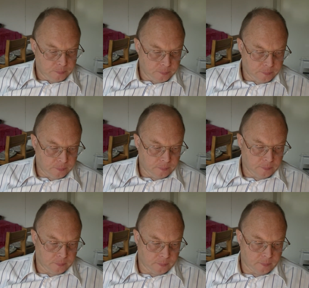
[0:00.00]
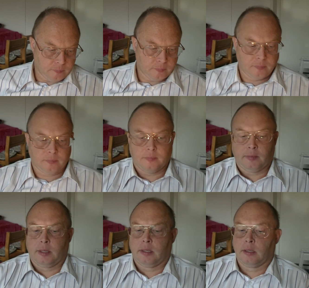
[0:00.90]

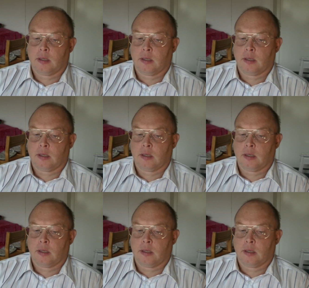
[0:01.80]
[no speech]